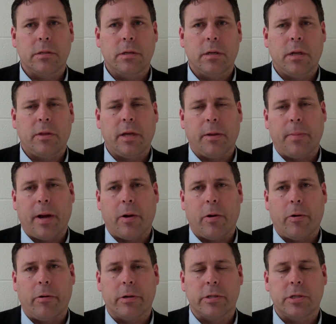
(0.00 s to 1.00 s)
And the thing about
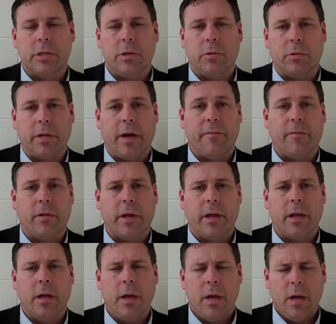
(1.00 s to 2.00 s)
her is she would
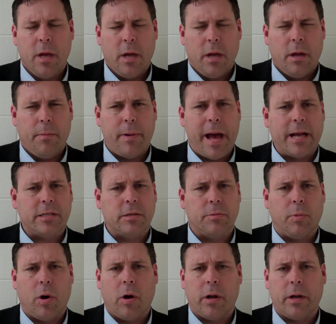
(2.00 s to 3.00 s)
definitely pass
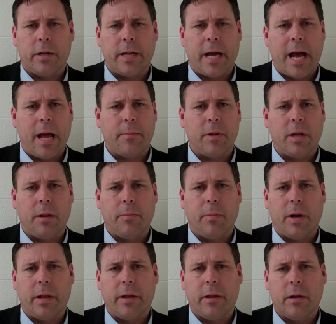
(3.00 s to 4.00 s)
the ball on a dime to
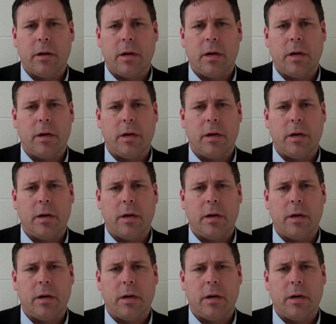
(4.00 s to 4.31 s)
anybody.